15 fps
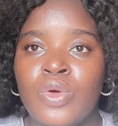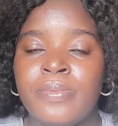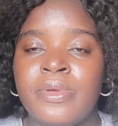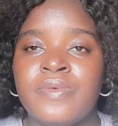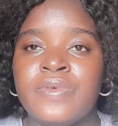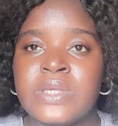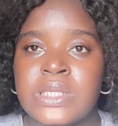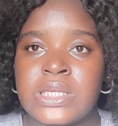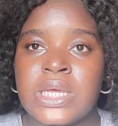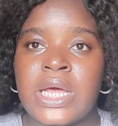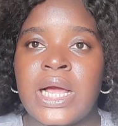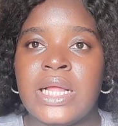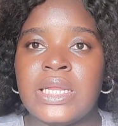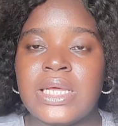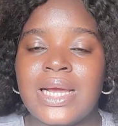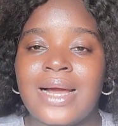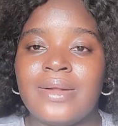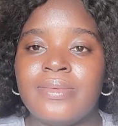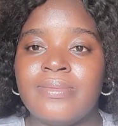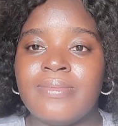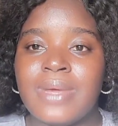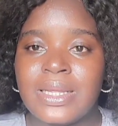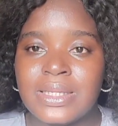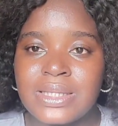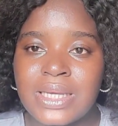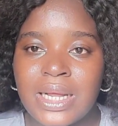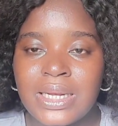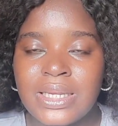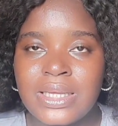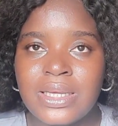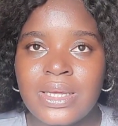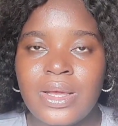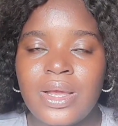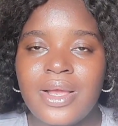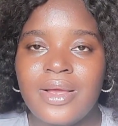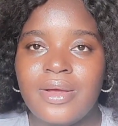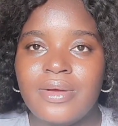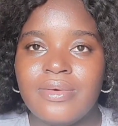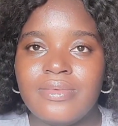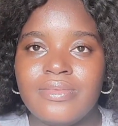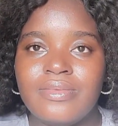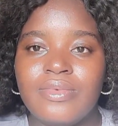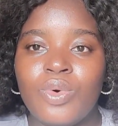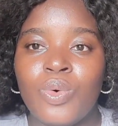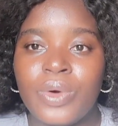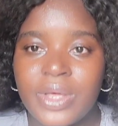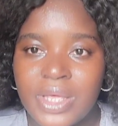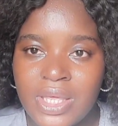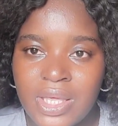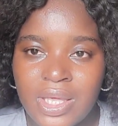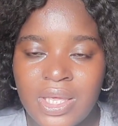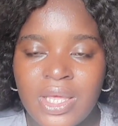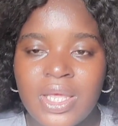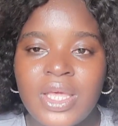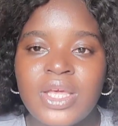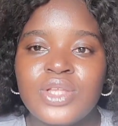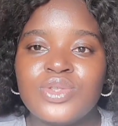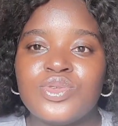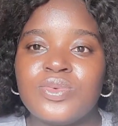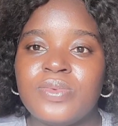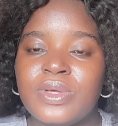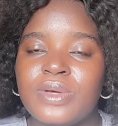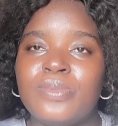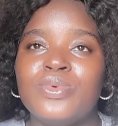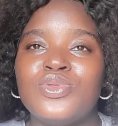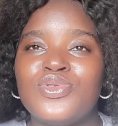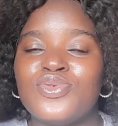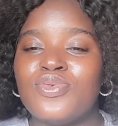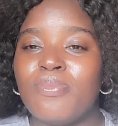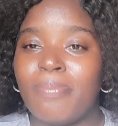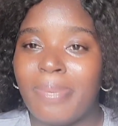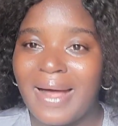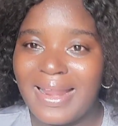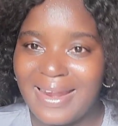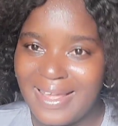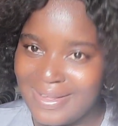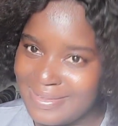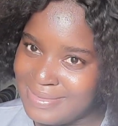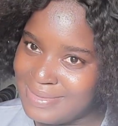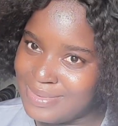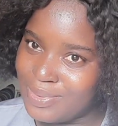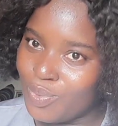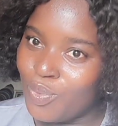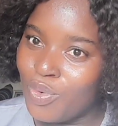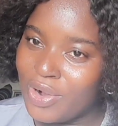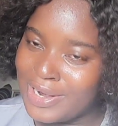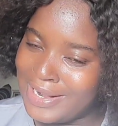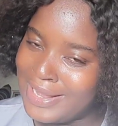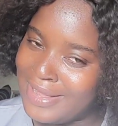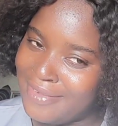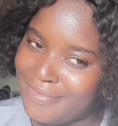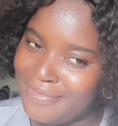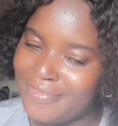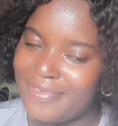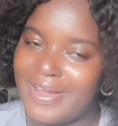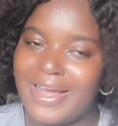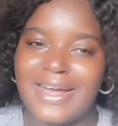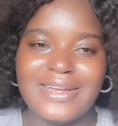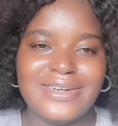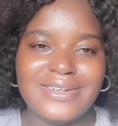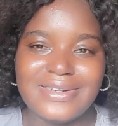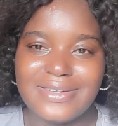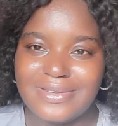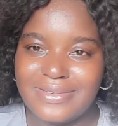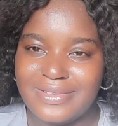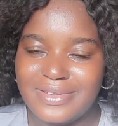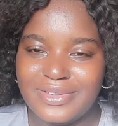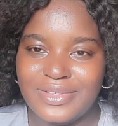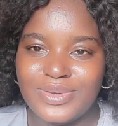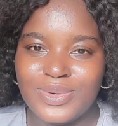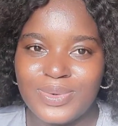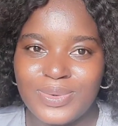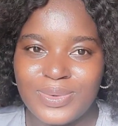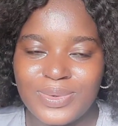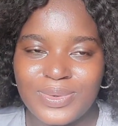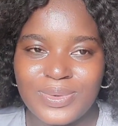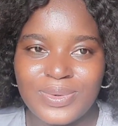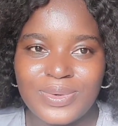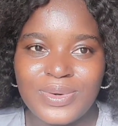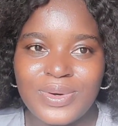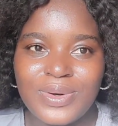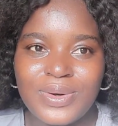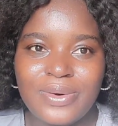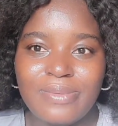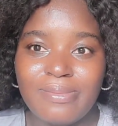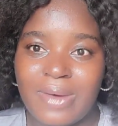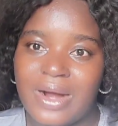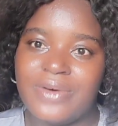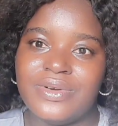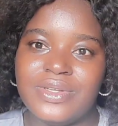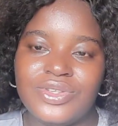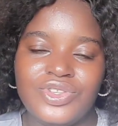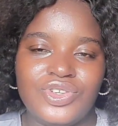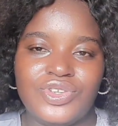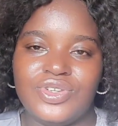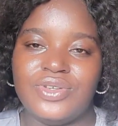be physically and mentally okay to be able to balance work life and your marriage.